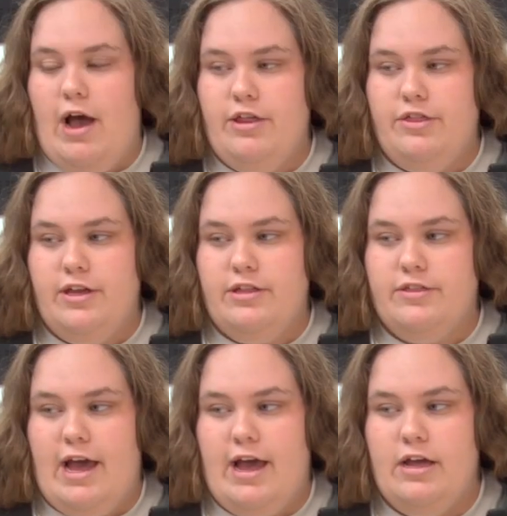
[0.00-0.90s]
I think
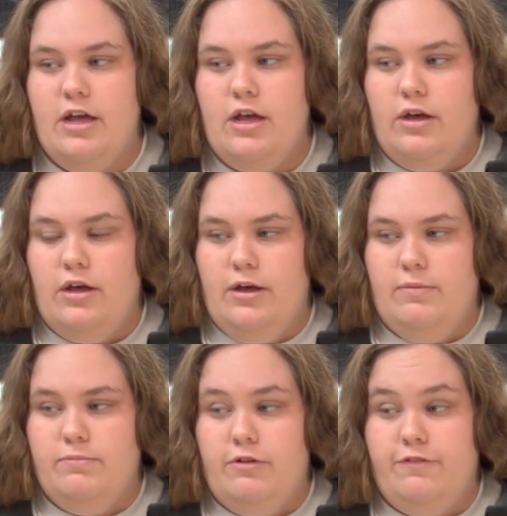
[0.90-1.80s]
that
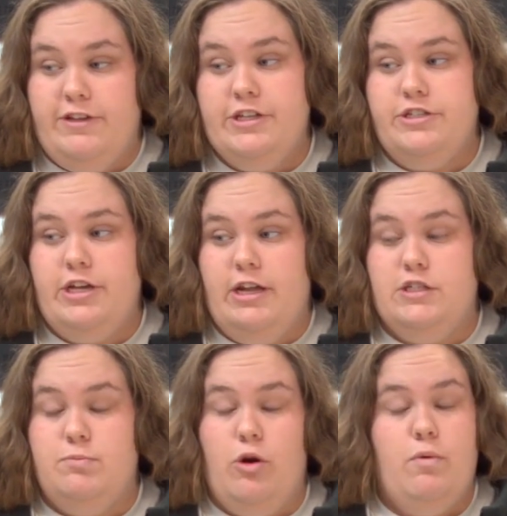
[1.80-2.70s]
Fiji
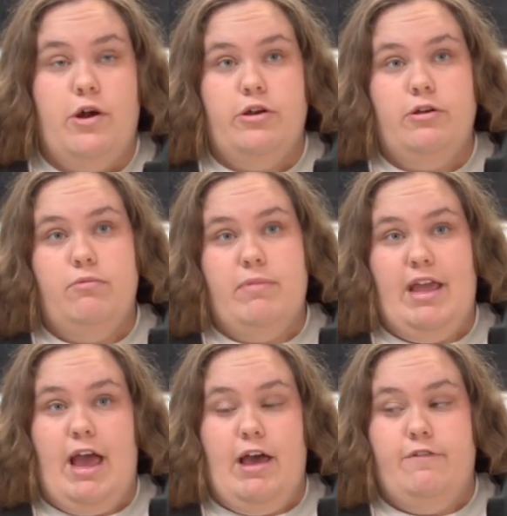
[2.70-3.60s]
and Smart Water
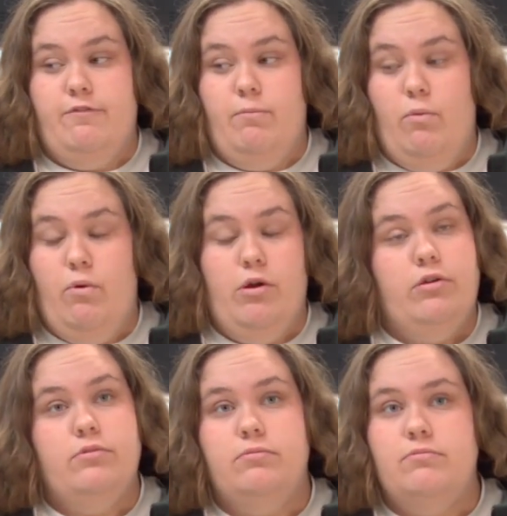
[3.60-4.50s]
may have
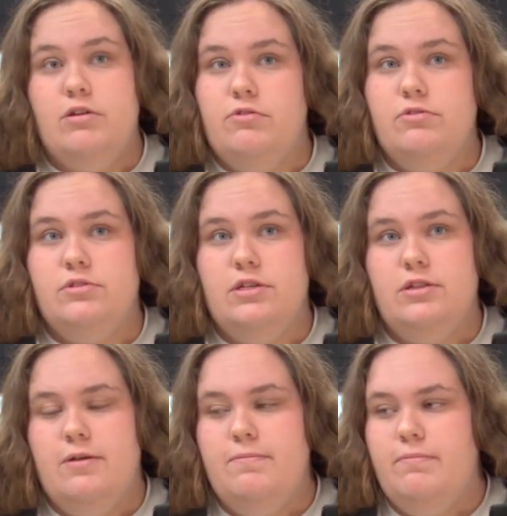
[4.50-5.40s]
more minerals
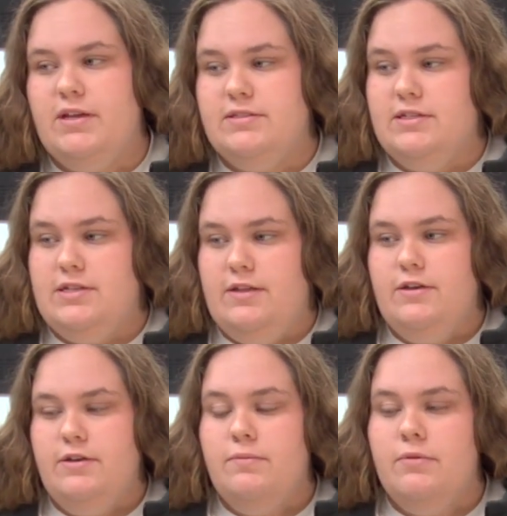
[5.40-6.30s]
in them because they say
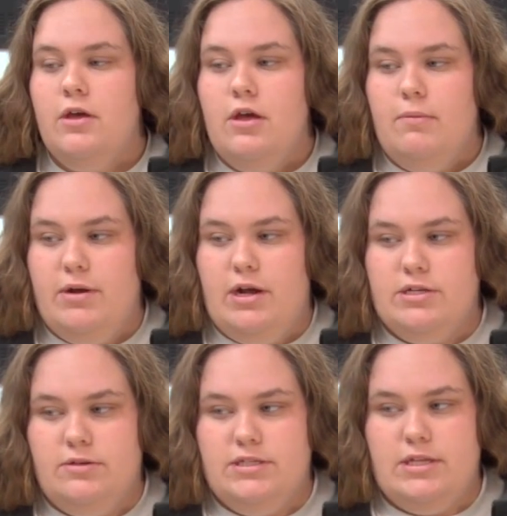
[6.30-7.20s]
they do, but
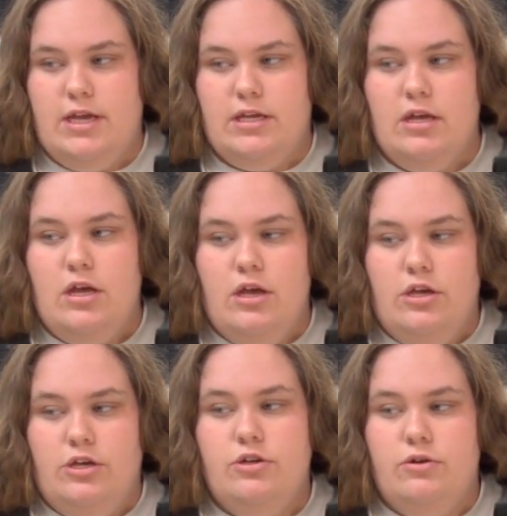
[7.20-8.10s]
also it's like
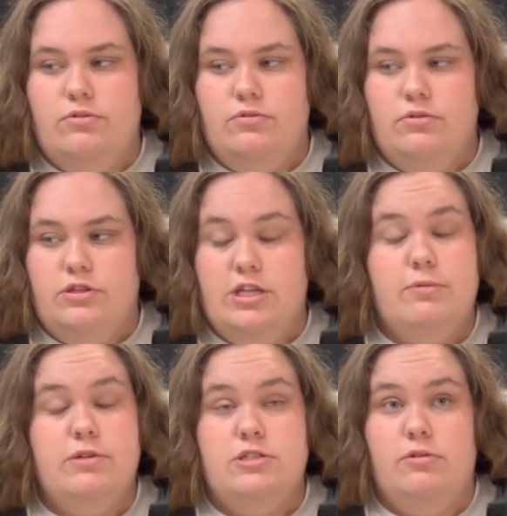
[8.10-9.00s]
the
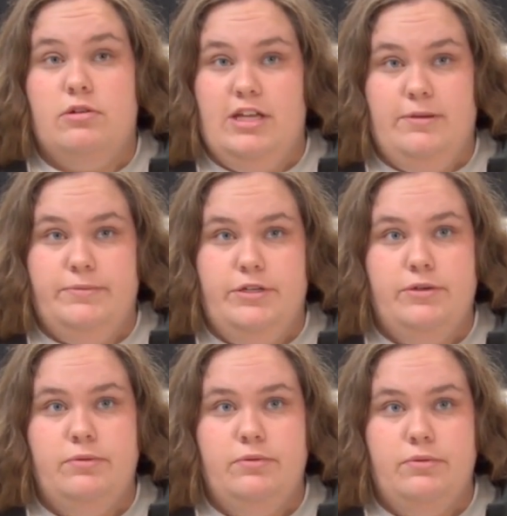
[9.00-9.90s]
other ones don't claim
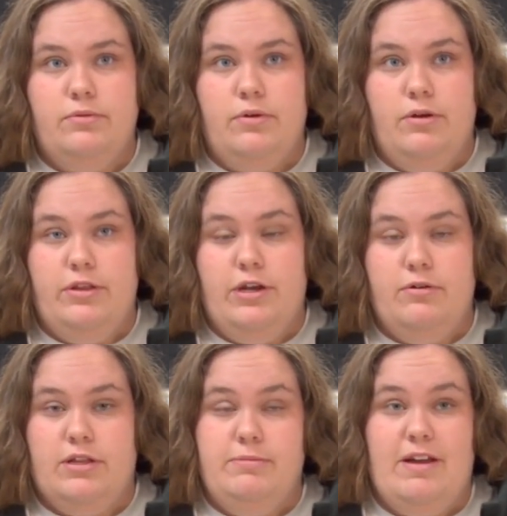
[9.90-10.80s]
to, or they
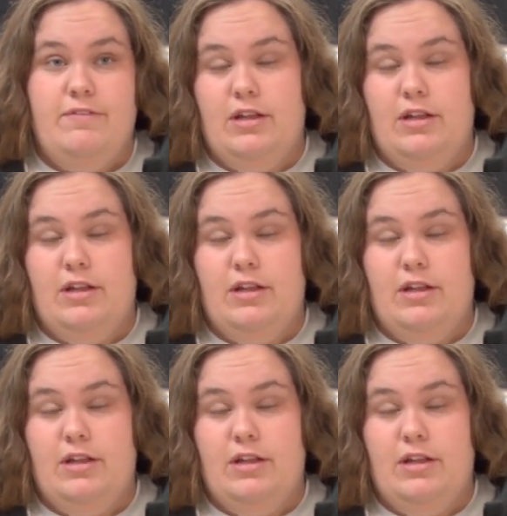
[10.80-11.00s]
don't claim to have a